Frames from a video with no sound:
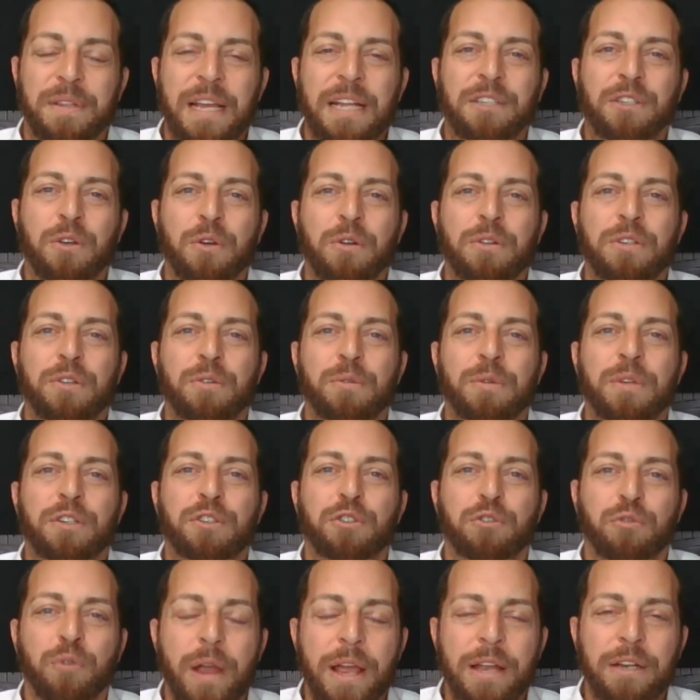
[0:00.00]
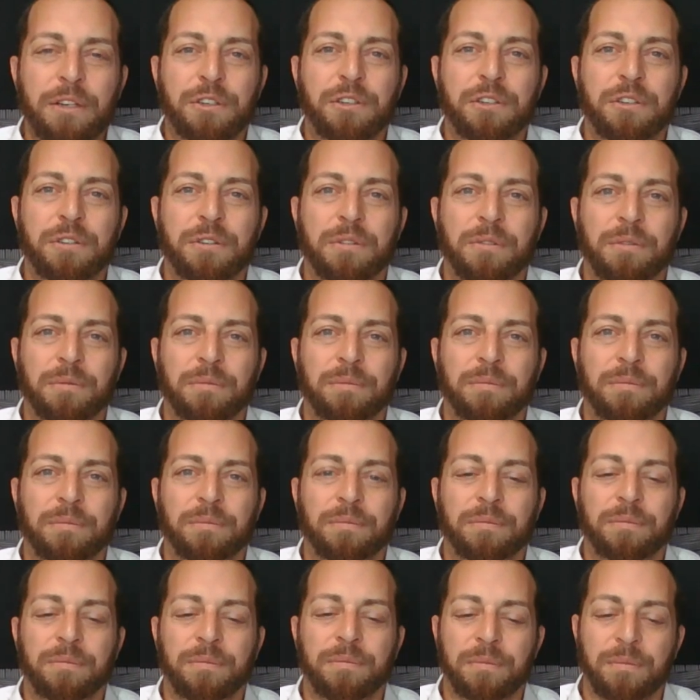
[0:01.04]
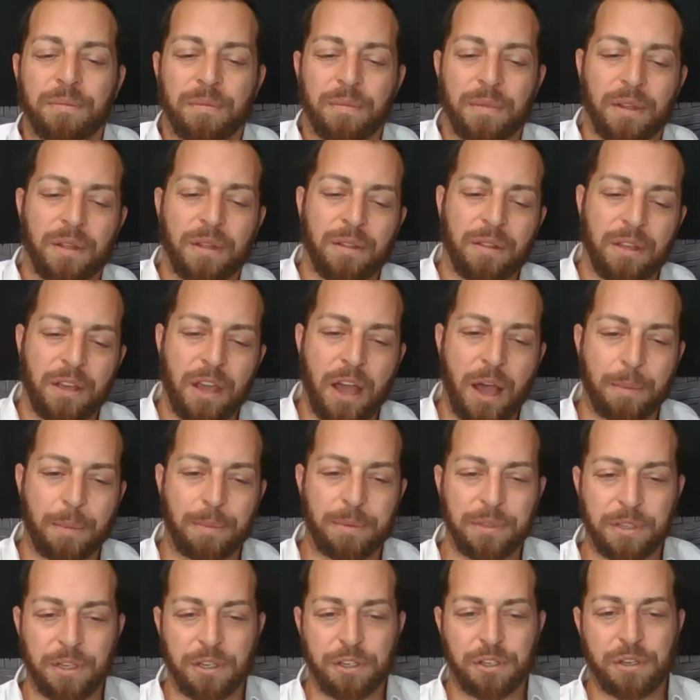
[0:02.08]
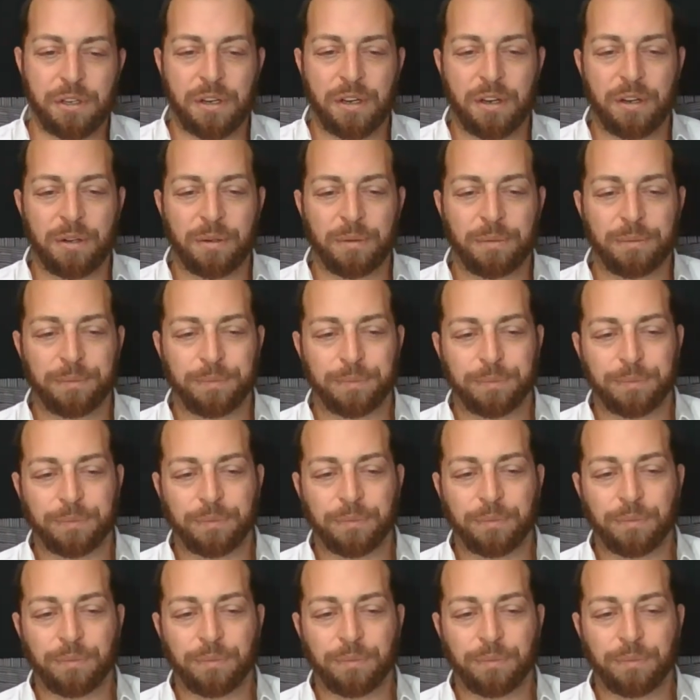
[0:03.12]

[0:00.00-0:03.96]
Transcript: But that's going to entrench the opposition here.